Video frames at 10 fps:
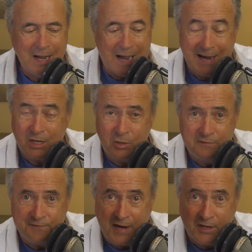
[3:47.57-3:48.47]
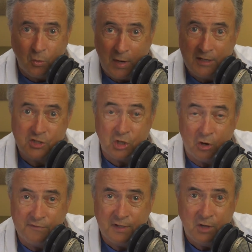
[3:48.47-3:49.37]
I couldn't find a way to
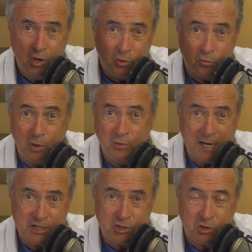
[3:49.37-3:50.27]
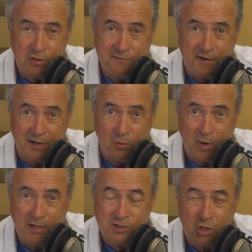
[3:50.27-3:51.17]
solve it. Rodecaster couldn't find a
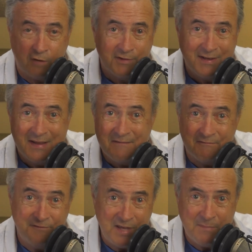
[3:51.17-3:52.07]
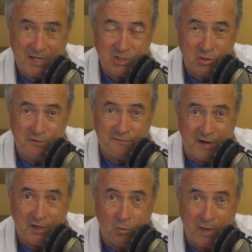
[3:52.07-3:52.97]
way to solve it. vMix couldn't
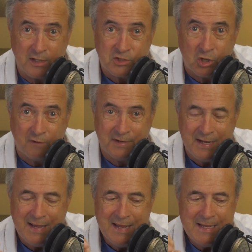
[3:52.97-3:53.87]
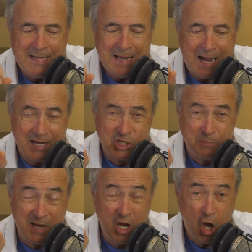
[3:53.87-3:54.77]
find a way to solve it. I'd
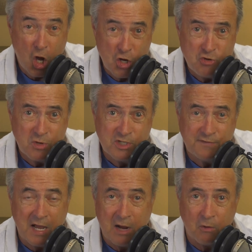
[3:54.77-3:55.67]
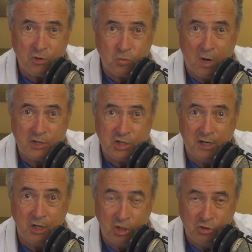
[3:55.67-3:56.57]
spent hundreds of hours
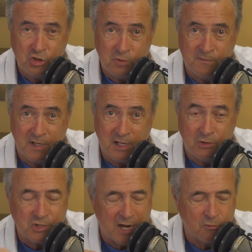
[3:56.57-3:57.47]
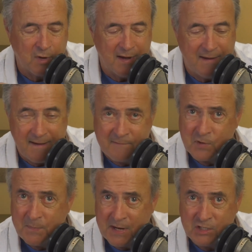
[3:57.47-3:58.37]
watching YouTube videos. I'd read
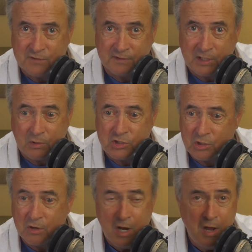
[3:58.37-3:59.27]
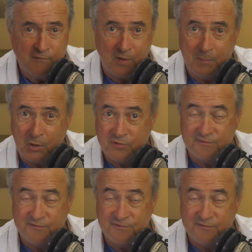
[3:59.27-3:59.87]
every page of literature from both